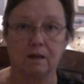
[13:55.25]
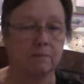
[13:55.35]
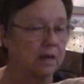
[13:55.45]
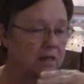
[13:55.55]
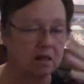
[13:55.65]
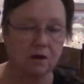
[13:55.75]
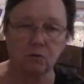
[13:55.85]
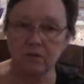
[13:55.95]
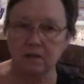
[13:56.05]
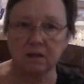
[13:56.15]
It makes
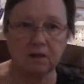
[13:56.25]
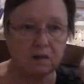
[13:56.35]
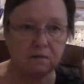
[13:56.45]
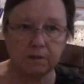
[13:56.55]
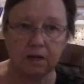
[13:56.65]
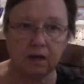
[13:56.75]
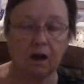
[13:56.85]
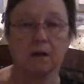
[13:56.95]
no sense to me.